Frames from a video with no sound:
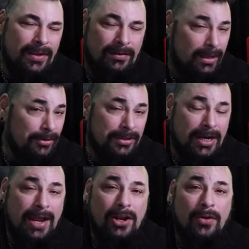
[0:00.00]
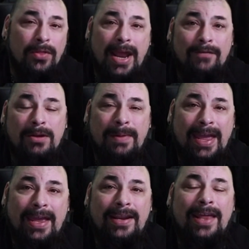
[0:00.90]
Little did I know that every
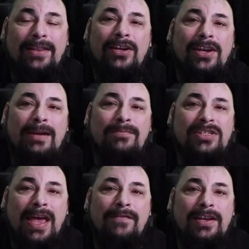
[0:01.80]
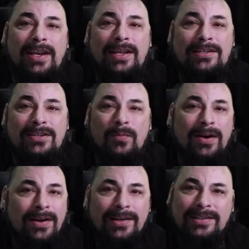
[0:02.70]
band had the name 7 in it somewhere.
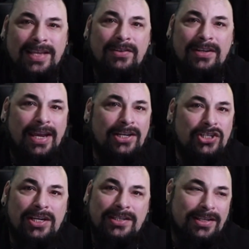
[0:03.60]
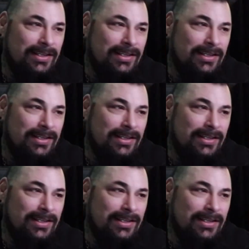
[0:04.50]
7-Day Jesus,